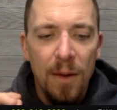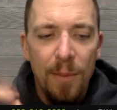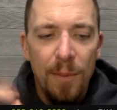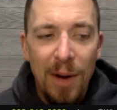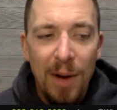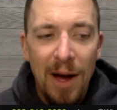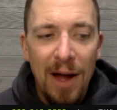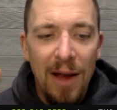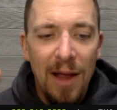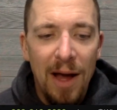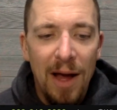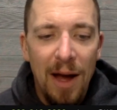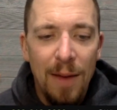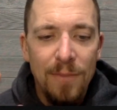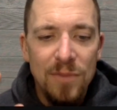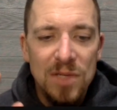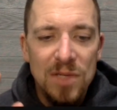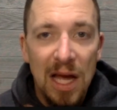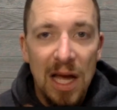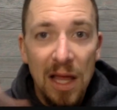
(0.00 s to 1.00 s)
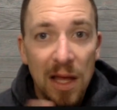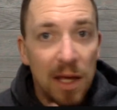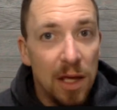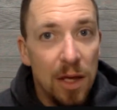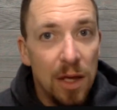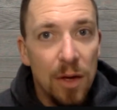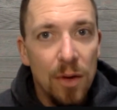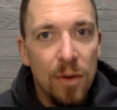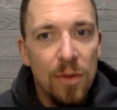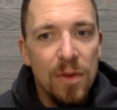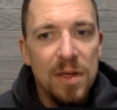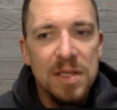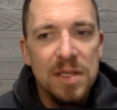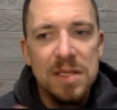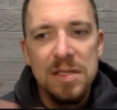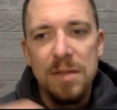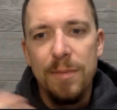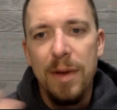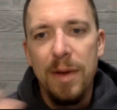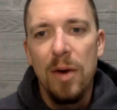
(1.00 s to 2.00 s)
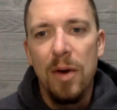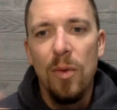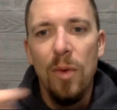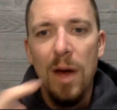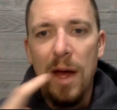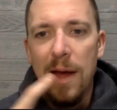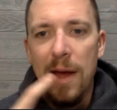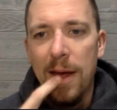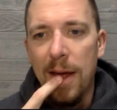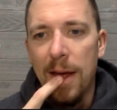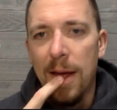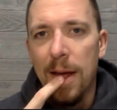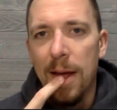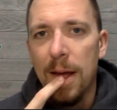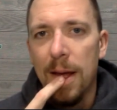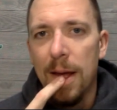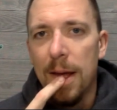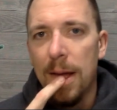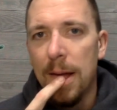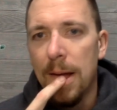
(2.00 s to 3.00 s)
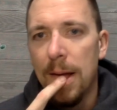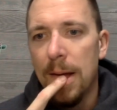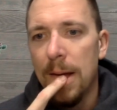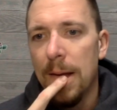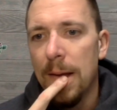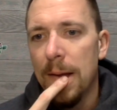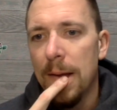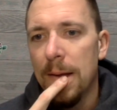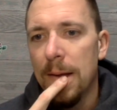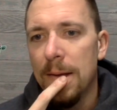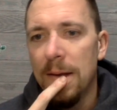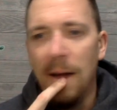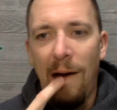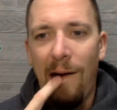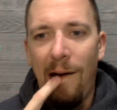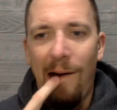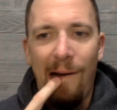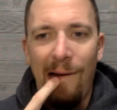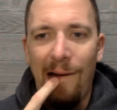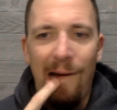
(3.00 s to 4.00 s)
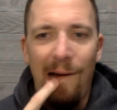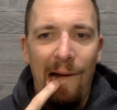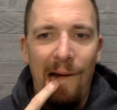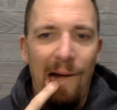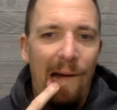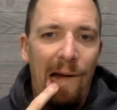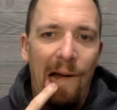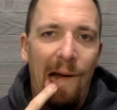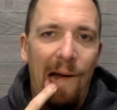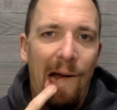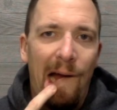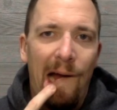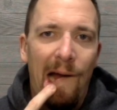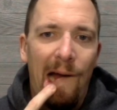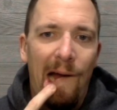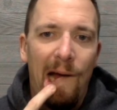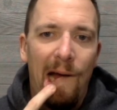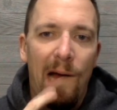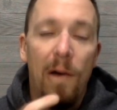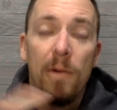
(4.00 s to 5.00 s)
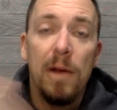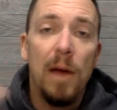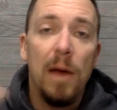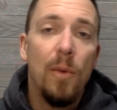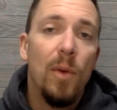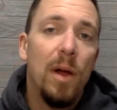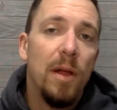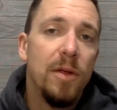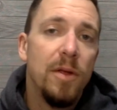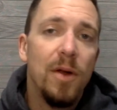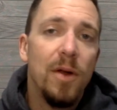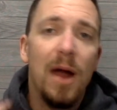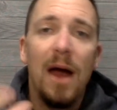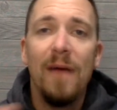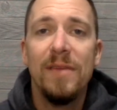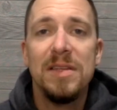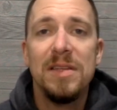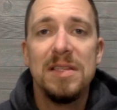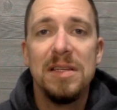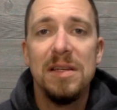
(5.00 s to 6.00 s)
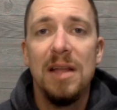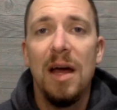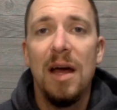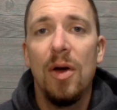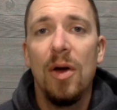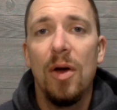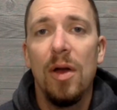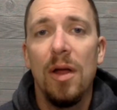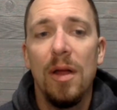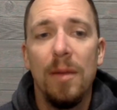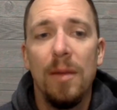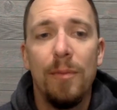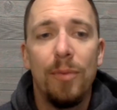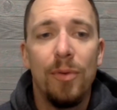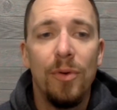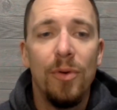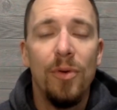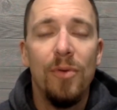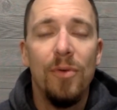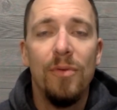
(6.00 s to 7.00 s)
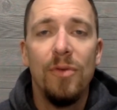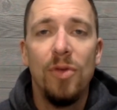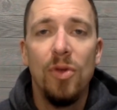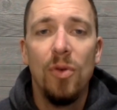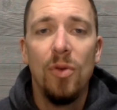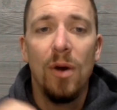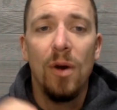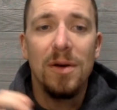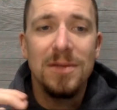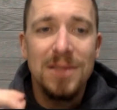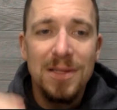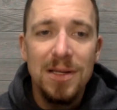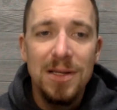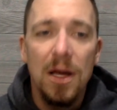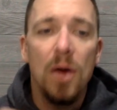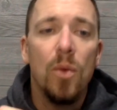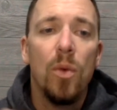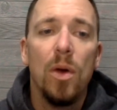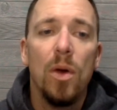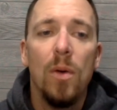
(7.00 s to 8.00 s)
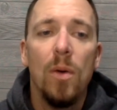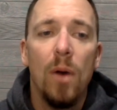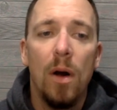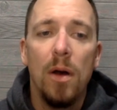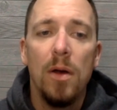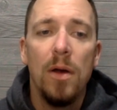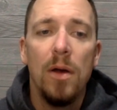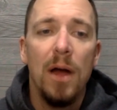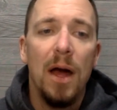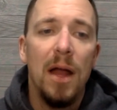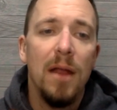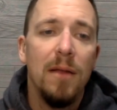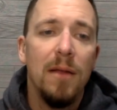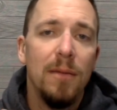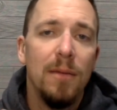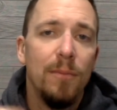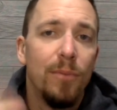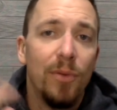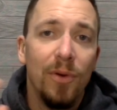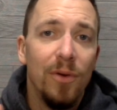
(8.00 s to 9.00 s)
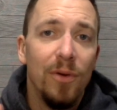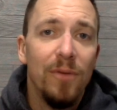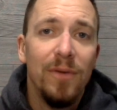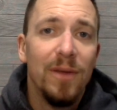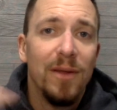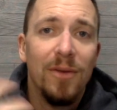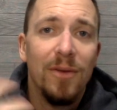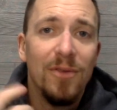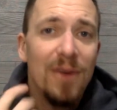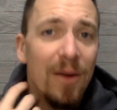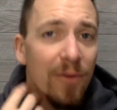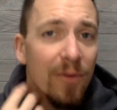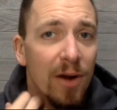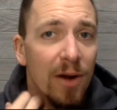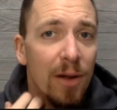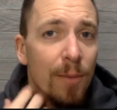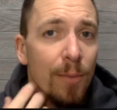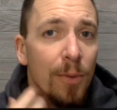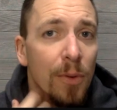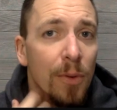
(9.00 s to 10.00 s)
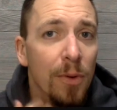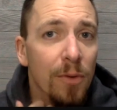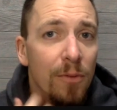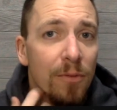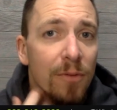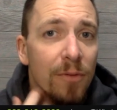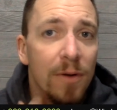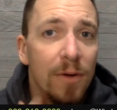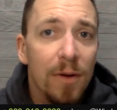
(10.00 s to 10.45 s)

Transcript: But I'm telling you, this is a better way. Nah, nah, nah. Okay, well, you're obviously not going to improve. You are stuck where you are. You're not improving. You're never going to improve.